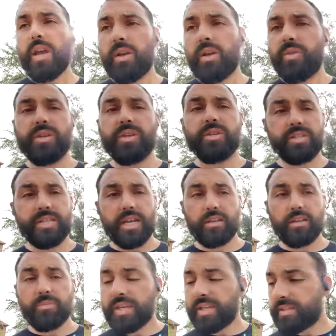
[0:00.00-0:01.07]
This could technically
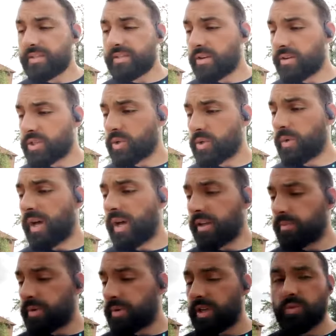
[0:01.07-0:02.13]
be considered a squad
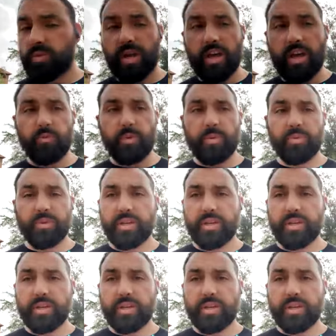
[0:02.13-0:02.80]
because we have people here